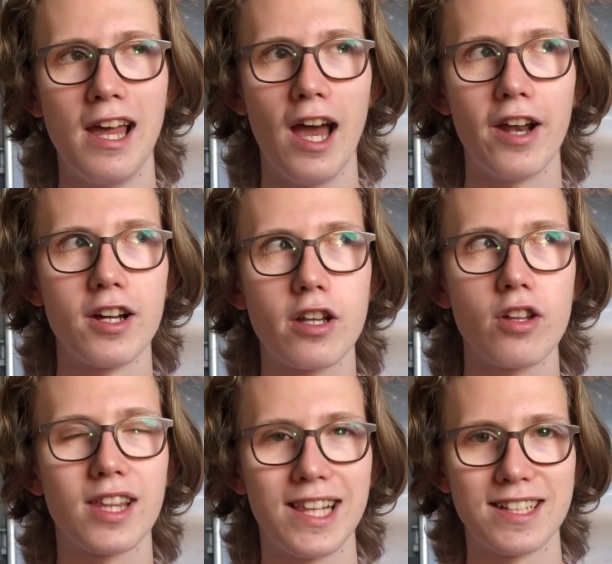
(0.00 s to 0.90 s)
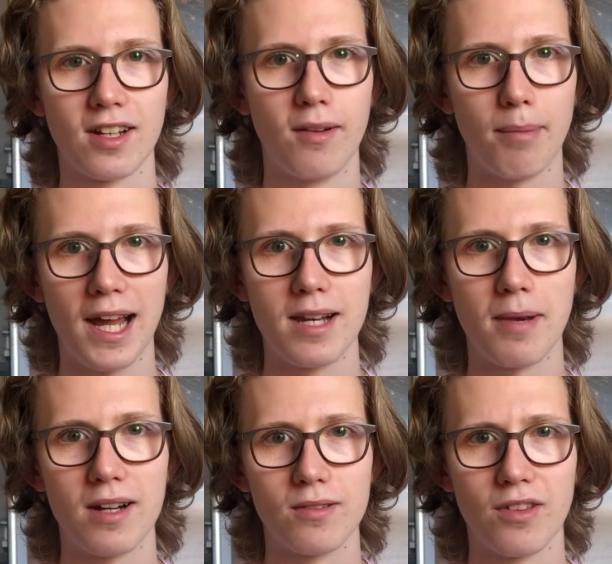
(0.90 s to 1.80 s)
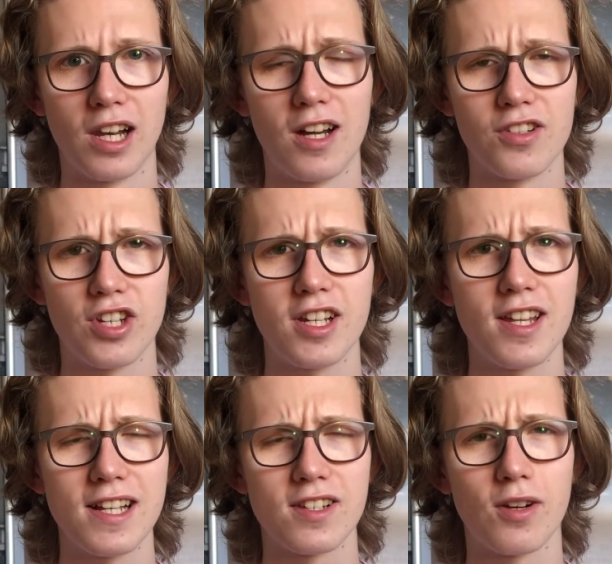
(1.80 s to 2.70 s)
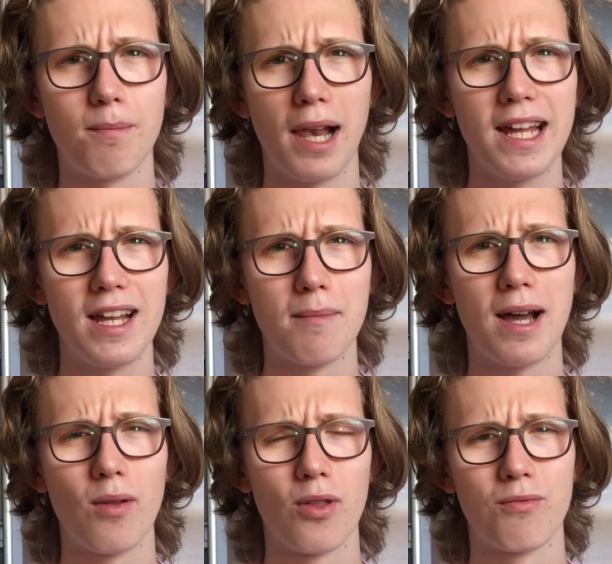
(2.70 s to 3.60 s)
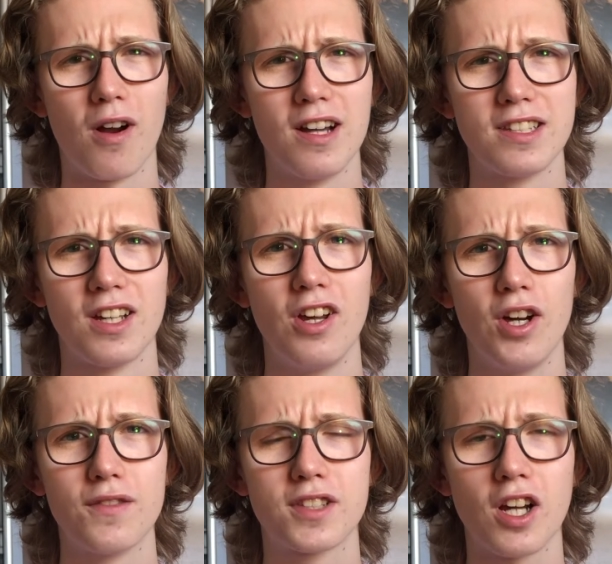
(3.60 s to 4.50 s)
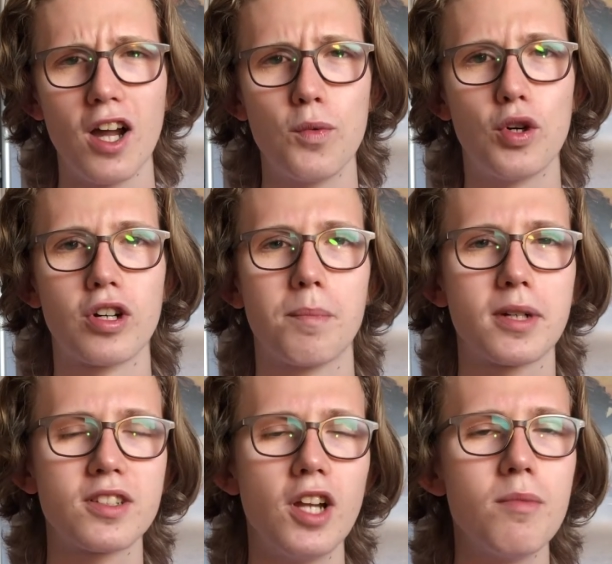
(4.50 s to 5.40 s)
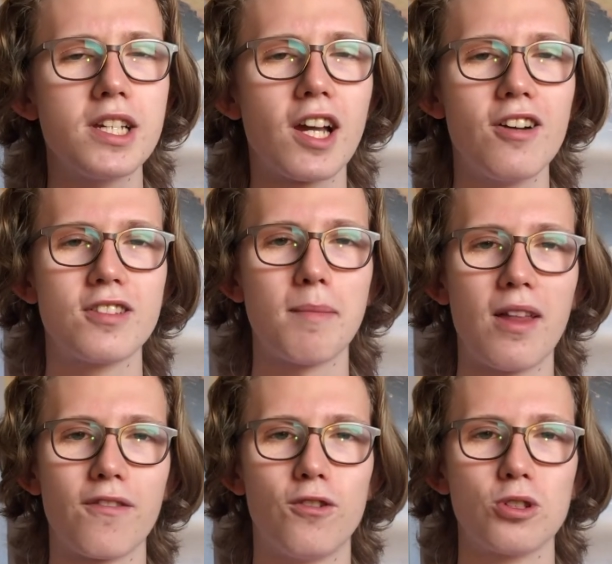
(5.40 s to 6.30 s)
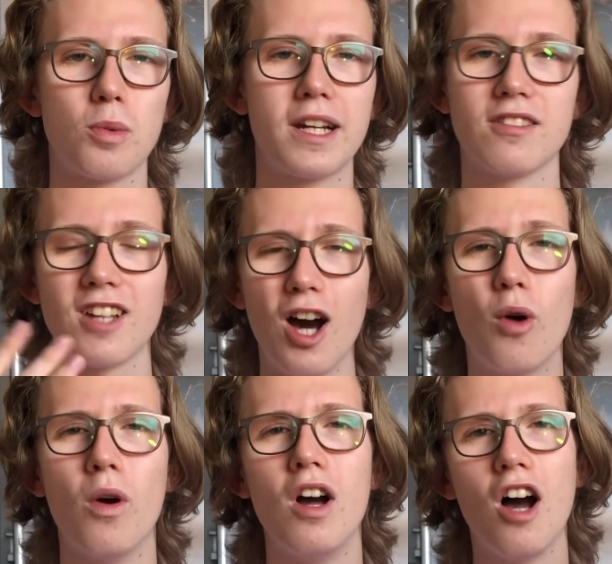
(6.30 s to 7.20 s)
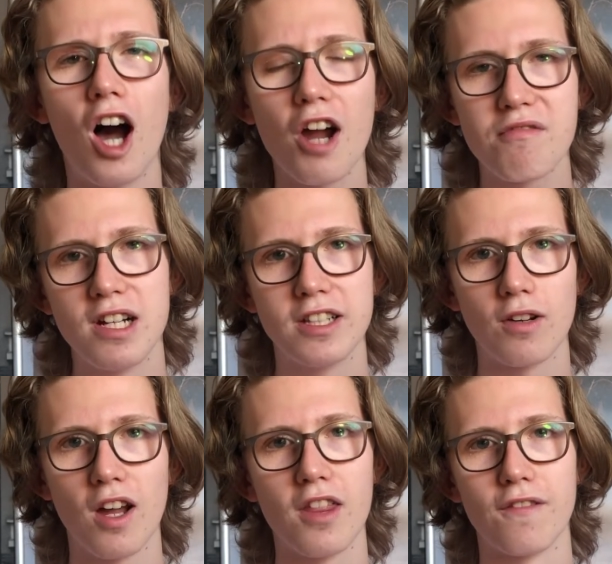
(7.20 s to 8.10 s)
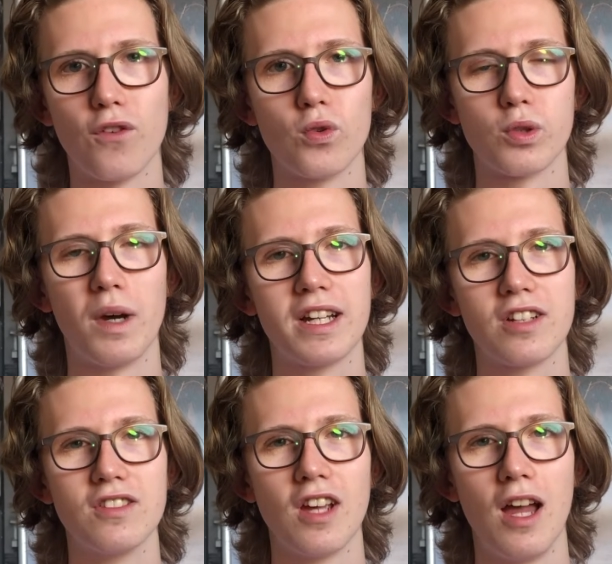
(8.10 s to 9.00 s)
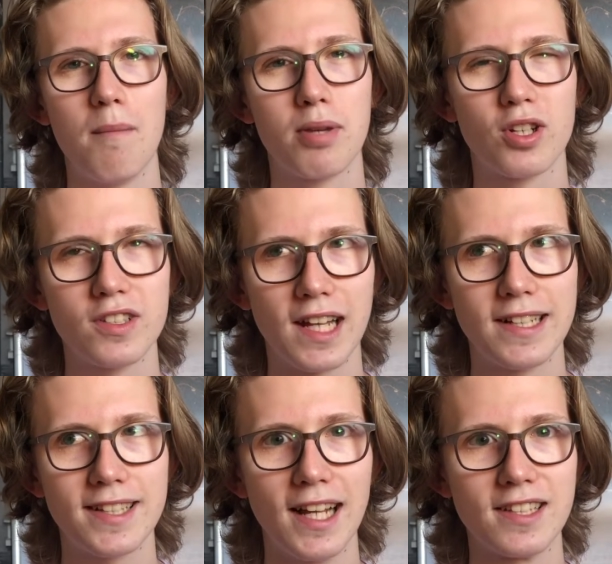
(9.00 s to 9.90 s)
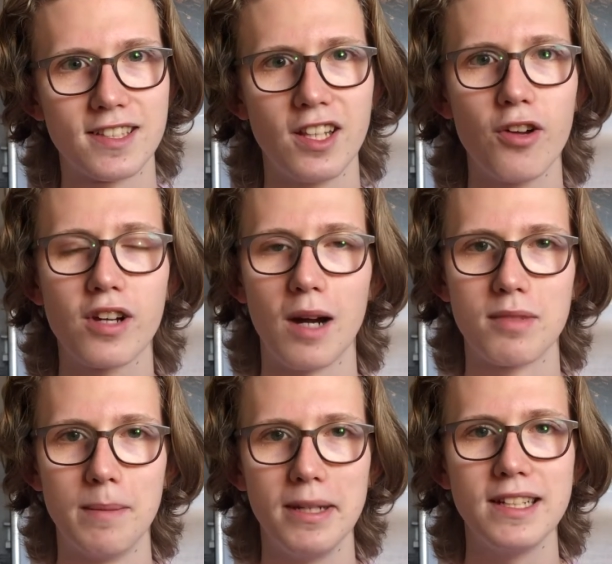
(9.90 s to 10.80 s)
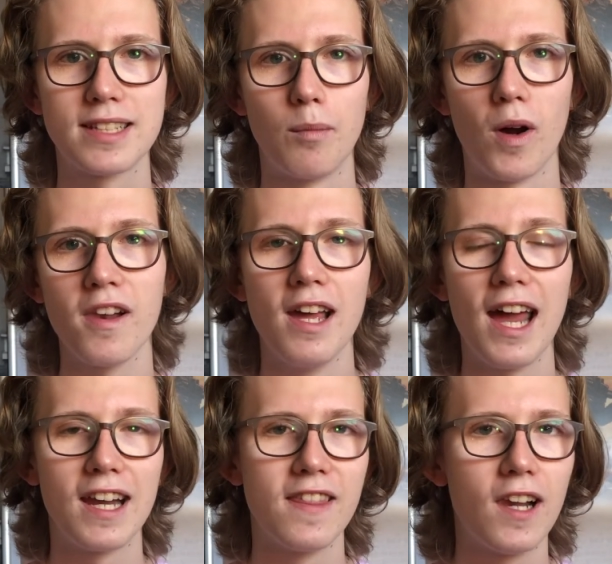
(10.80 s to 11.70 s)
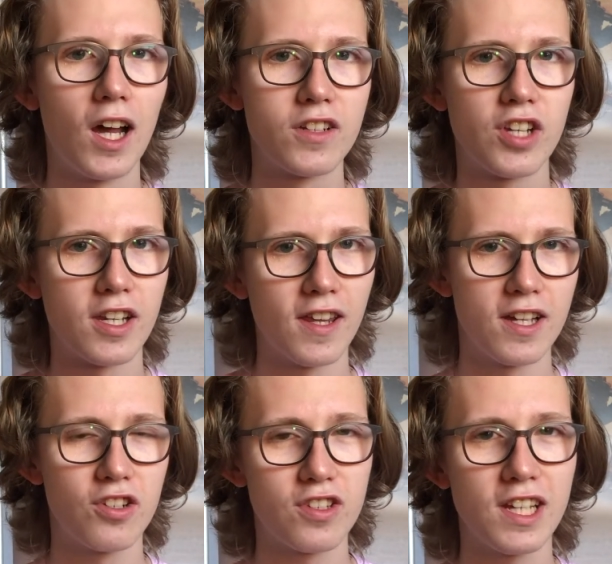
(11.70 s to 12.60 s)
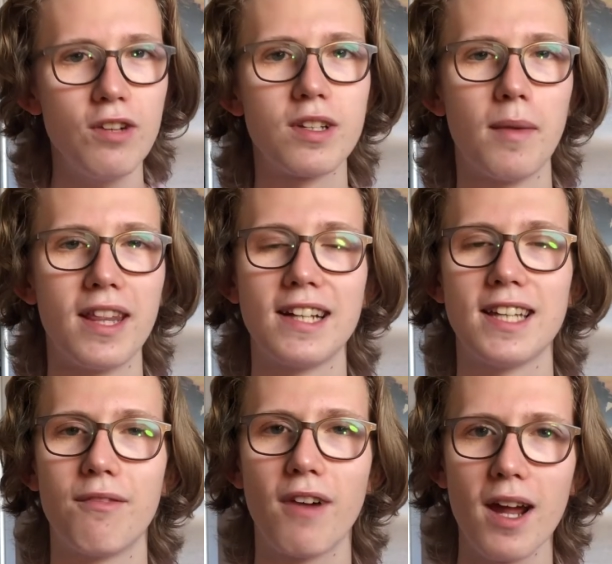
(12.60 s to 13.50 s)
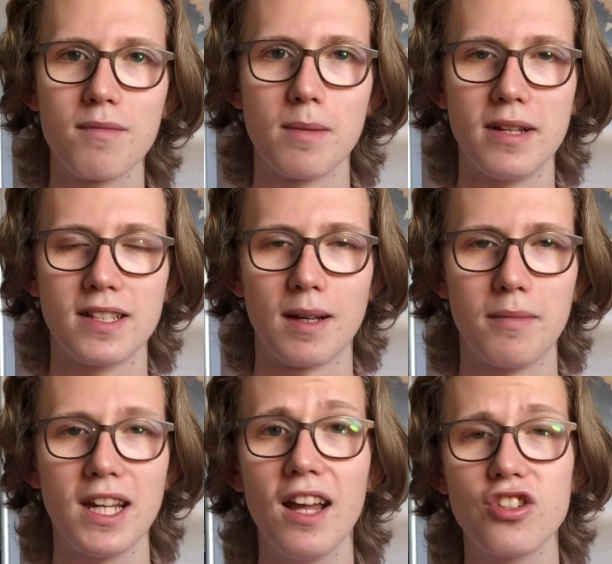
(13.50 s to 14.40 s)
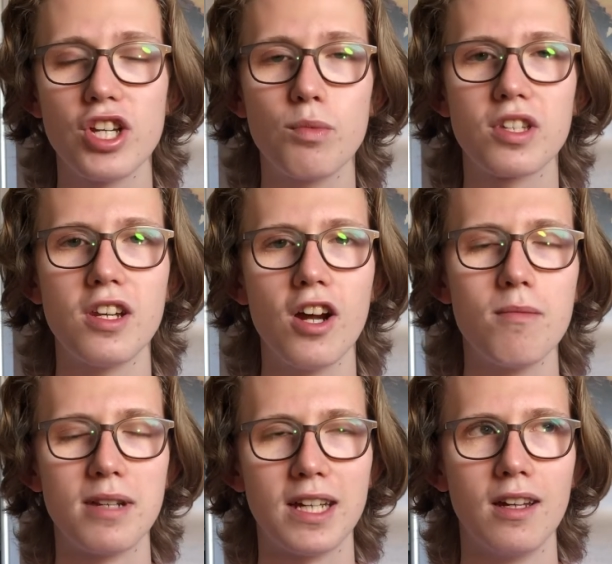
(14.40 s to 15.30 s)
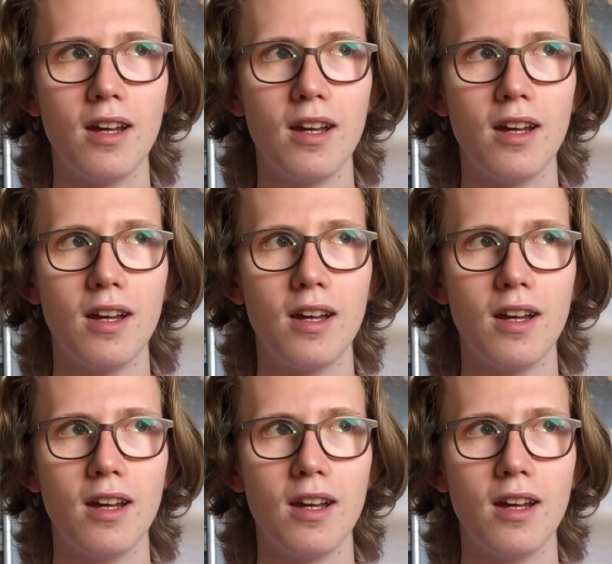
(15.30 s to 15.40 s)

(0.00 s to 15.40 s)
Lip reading: And I don't think that's a complaint about The Last Jedi, that's a complaint about The Rise of Skywalker. Because nobody goes about The Force Awakens, oh, I really don't like The Force Awakens, because they set Snoke up to be someone, and in The Last Jedi they just killed him, and they set Rey up to be somebody, and she was a nobody.